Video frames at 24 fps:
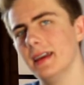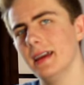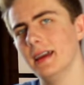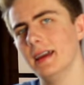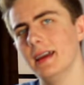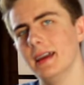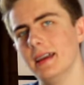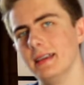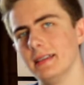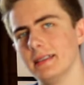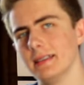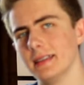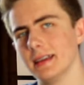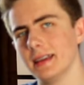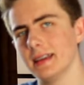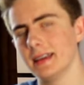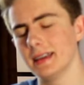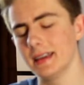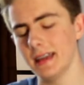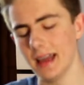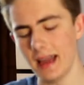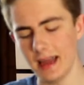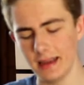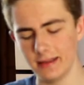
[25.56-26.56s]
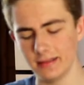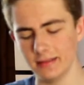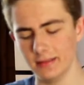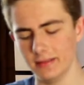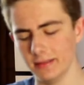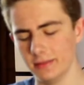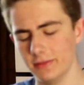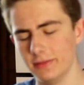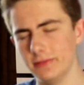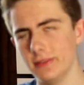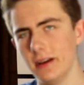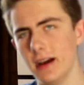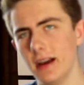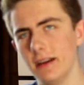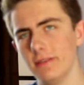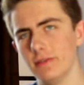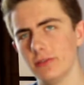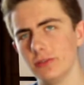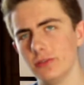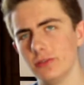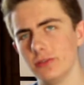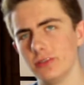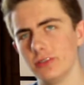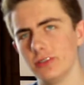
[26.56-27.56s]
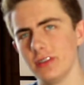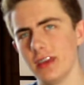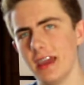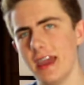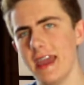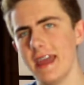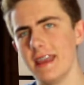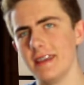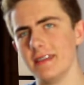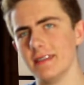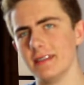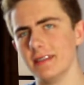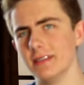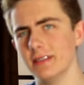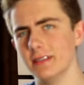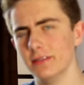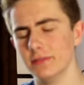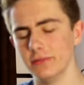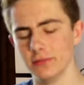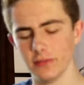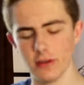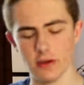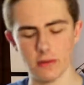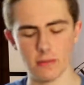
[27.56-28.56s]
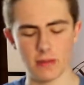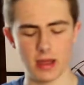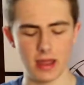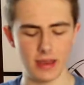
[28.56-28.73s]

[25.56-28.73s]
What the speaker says: It's the Canon 500n from